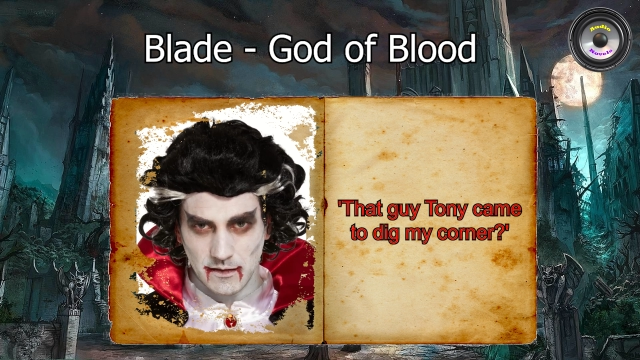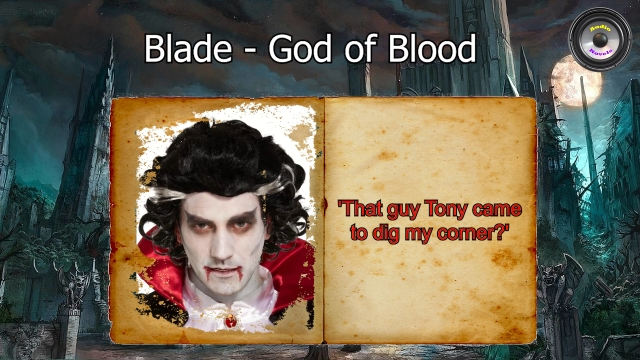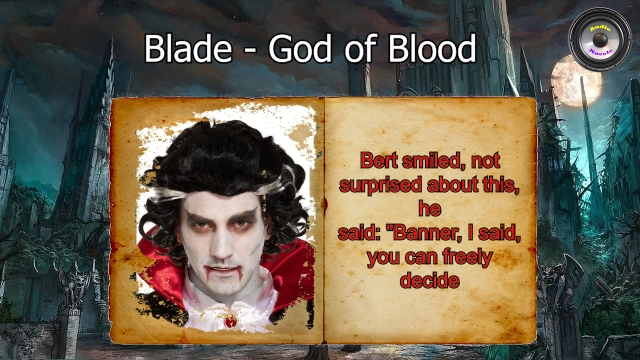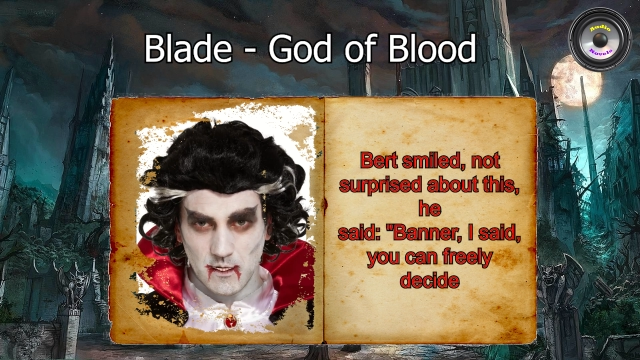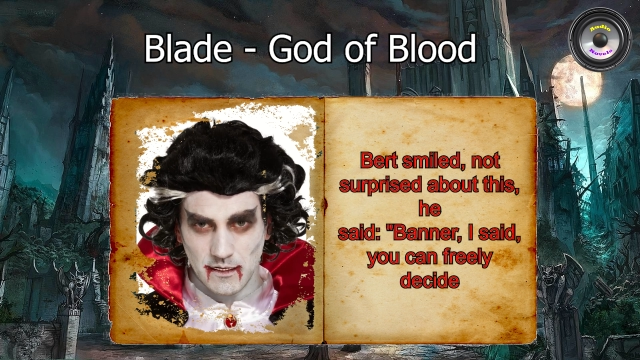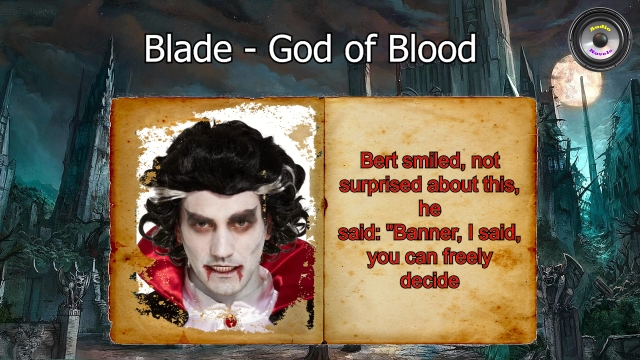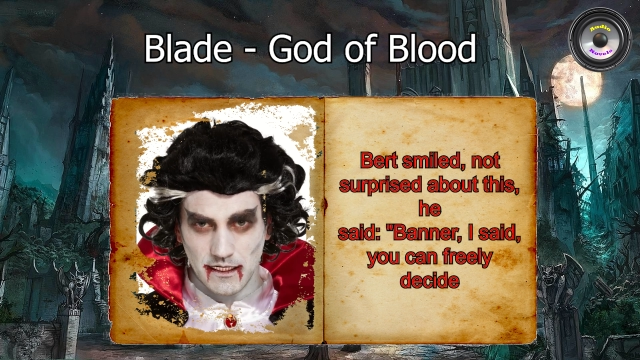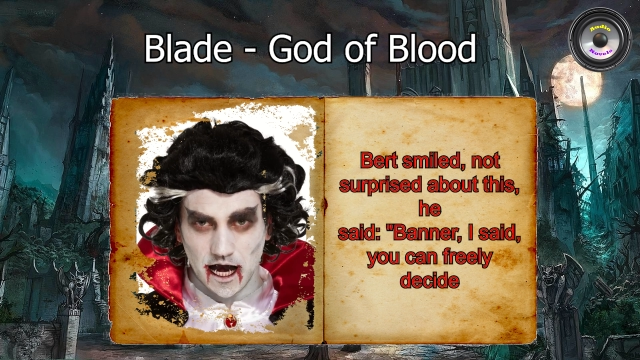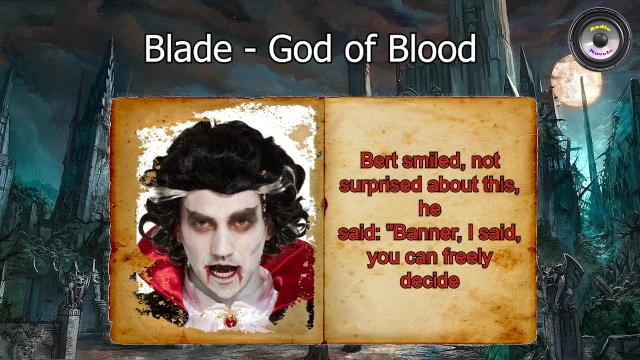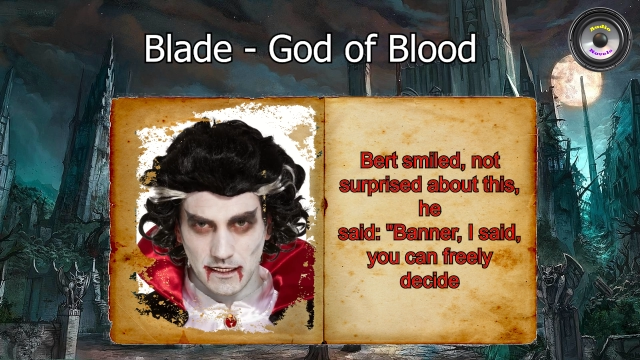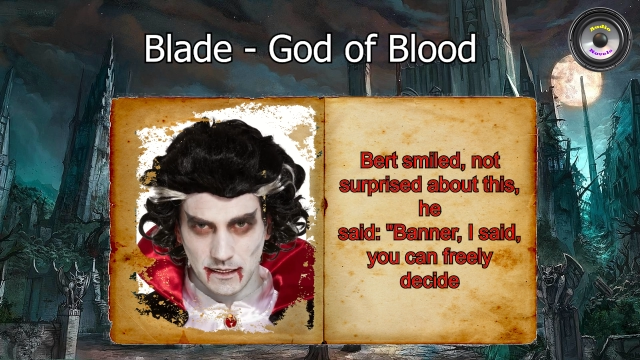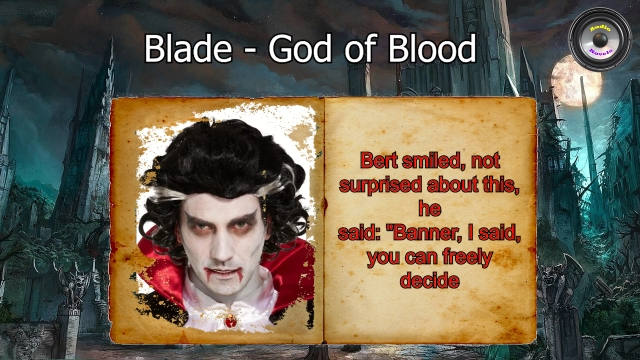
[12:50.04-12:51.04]
Bert
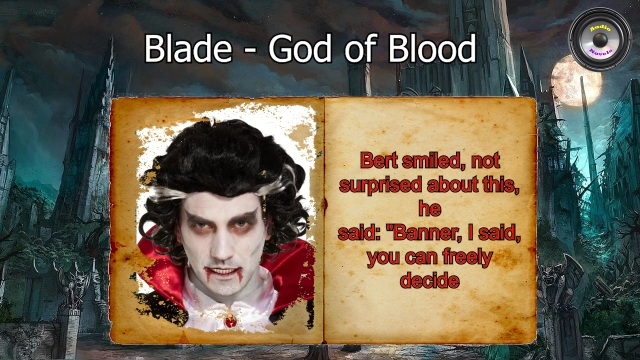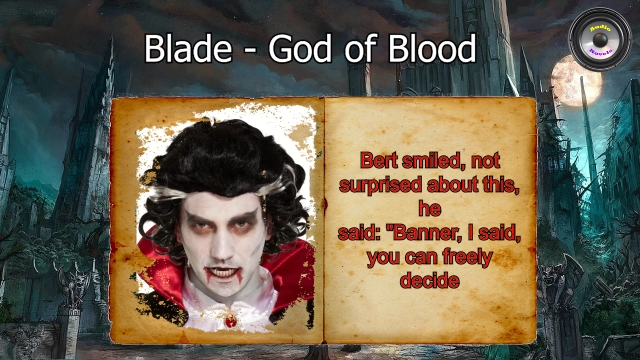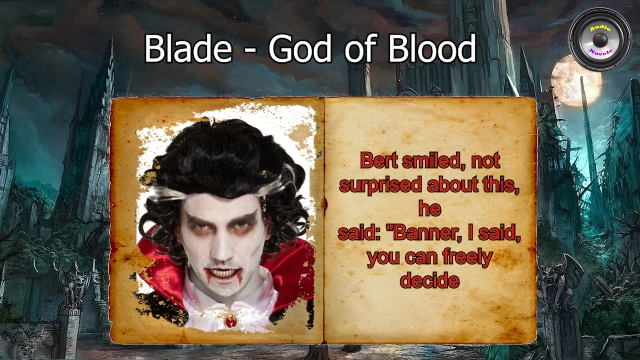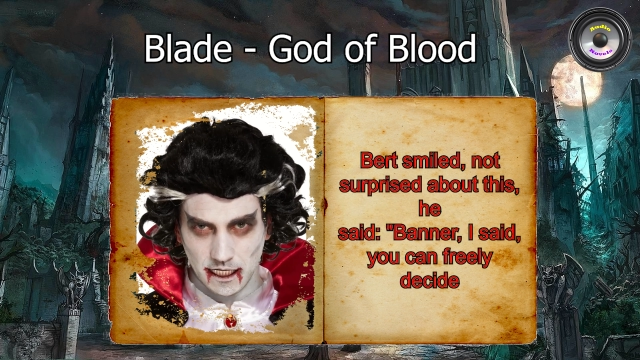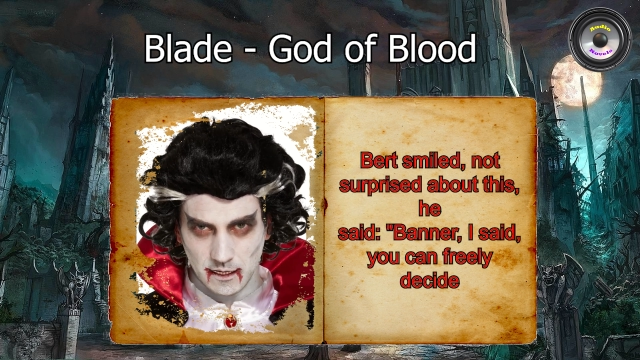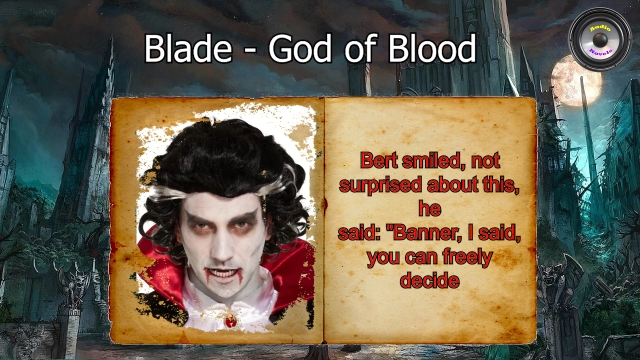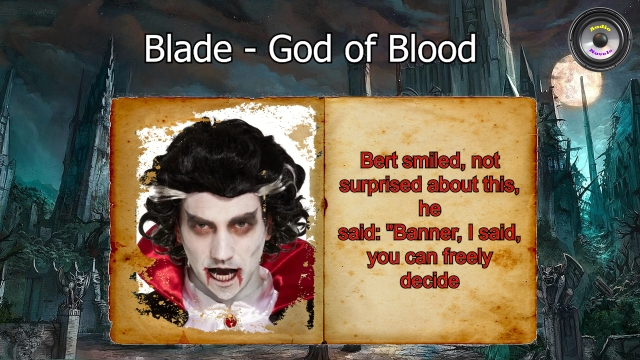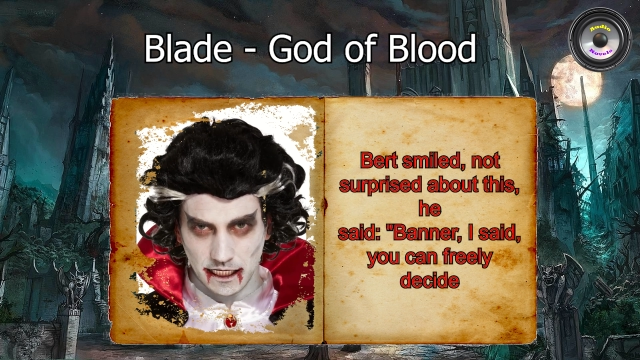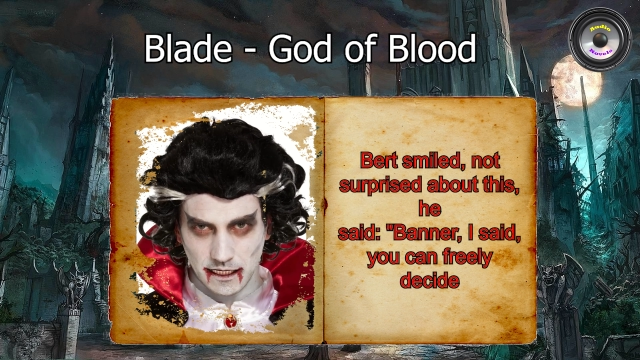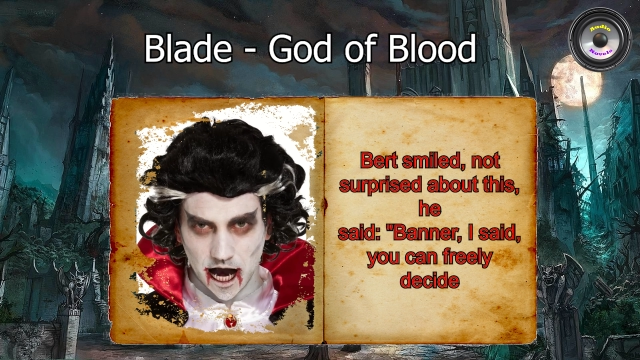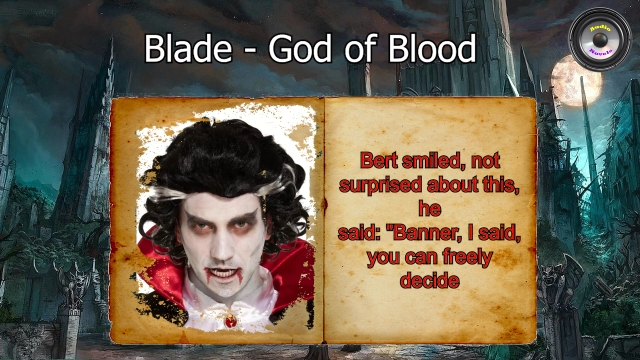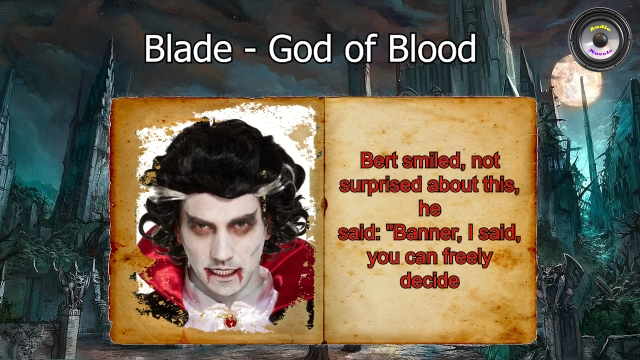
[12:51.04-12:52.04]
smiled, not surprised
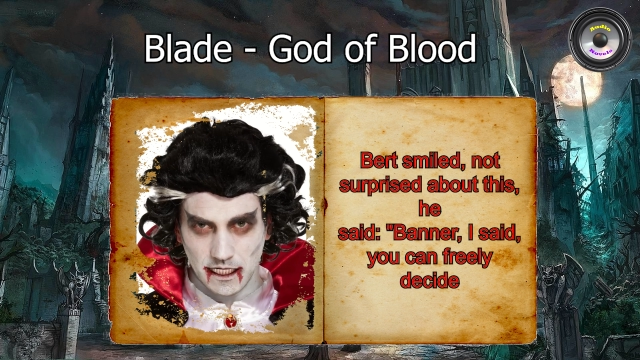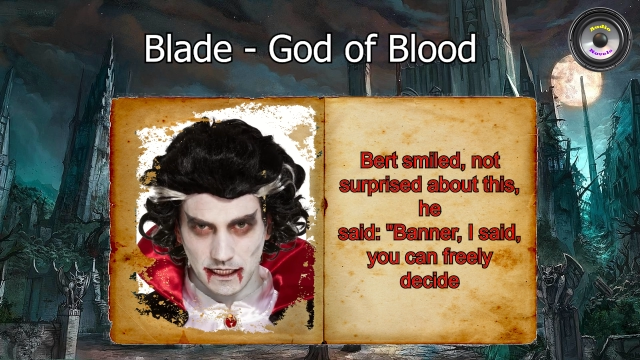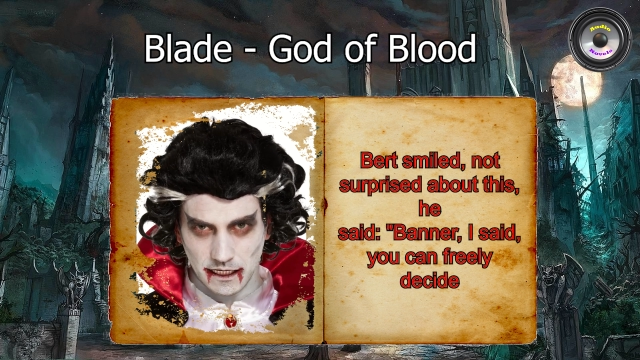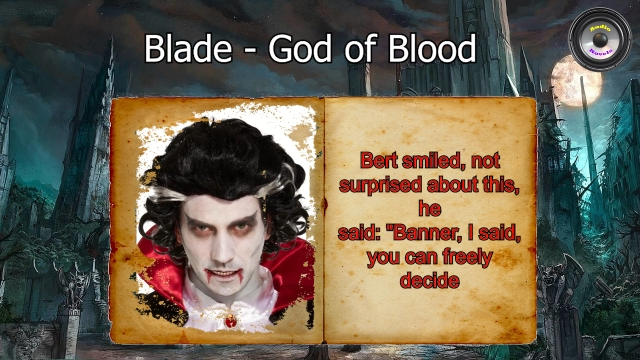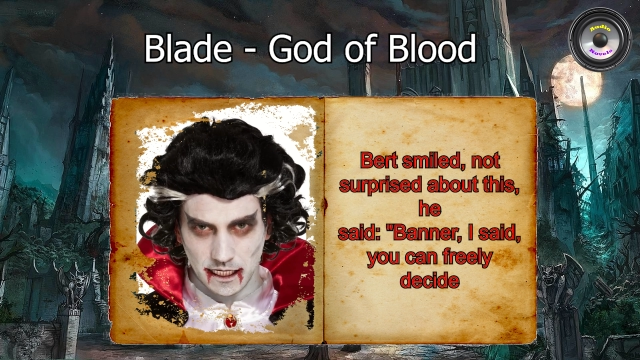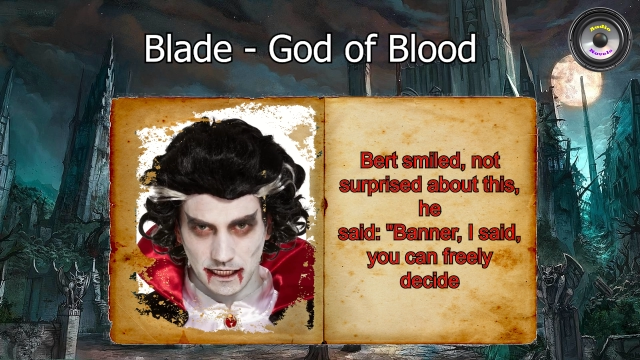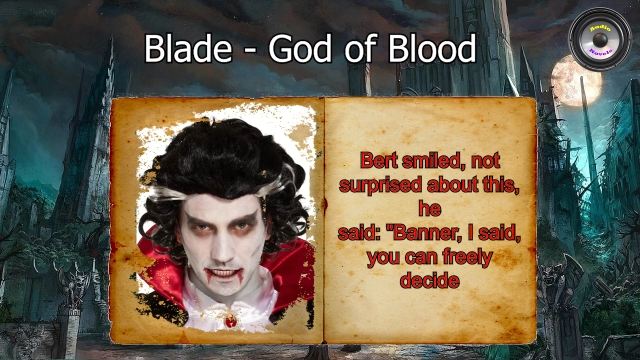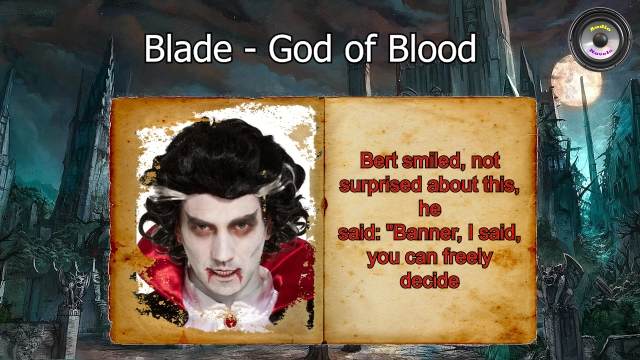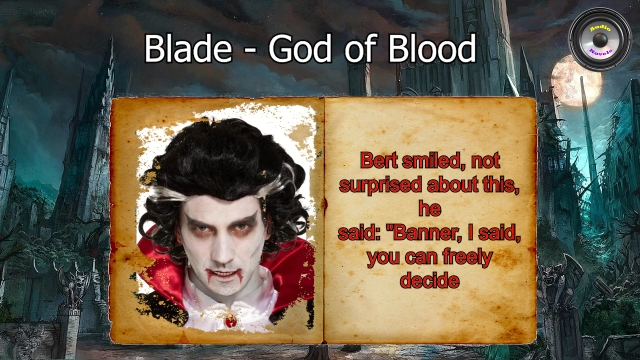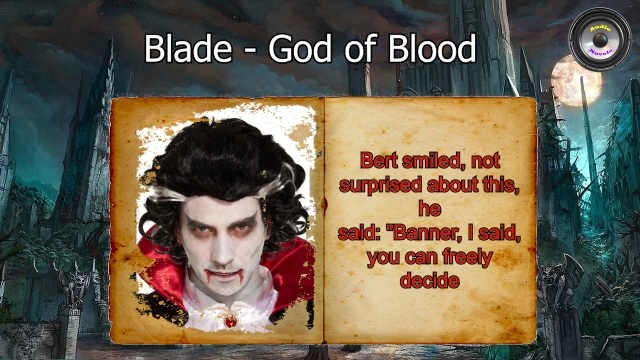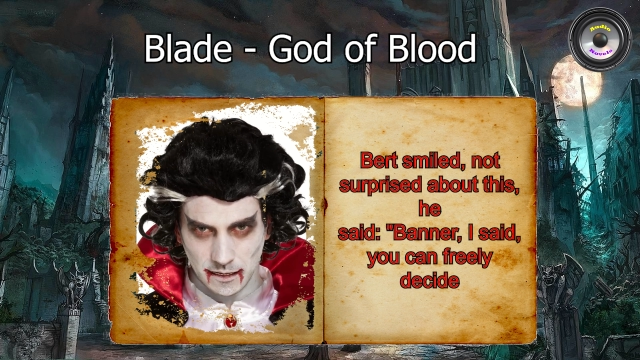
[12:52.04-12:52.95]
about this, he said.